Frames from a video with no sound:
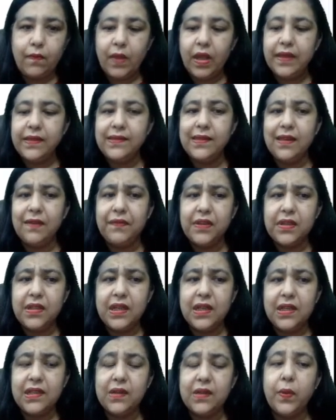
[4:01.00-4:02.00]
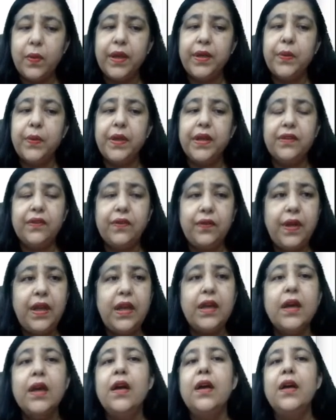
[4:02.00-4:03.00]
78 and 123.
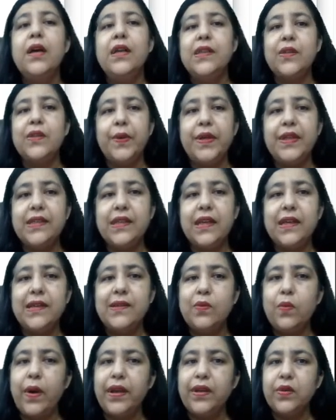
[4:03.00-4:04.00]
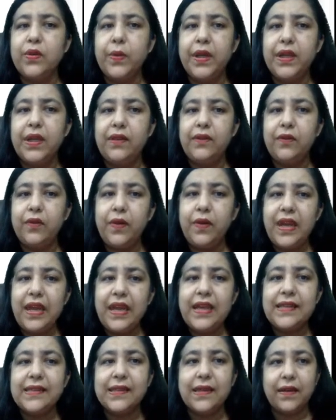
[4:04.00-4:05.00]
So it says 123
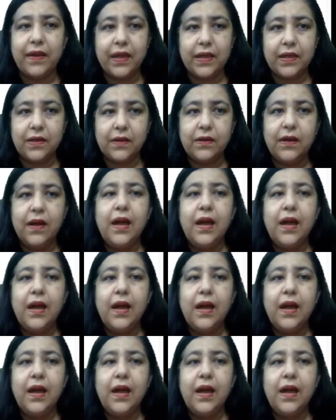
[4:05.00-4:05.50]
is greater.